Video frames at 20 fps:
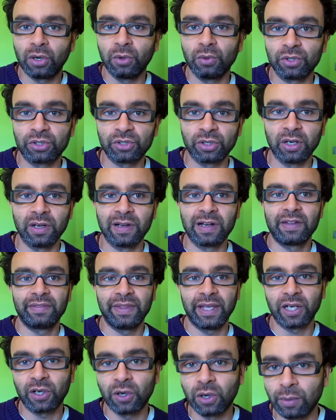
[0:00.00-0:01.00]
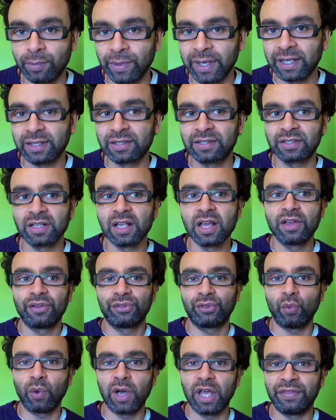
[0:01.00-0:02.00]
culture, their comics,
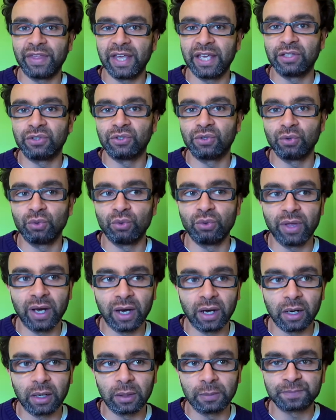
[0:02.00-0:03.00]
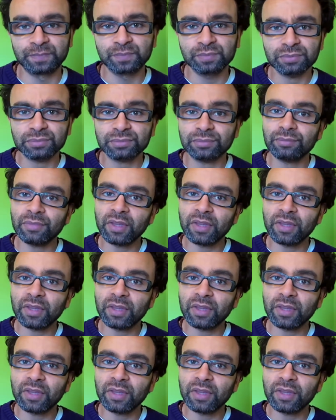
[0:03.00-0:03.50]
the way they do um,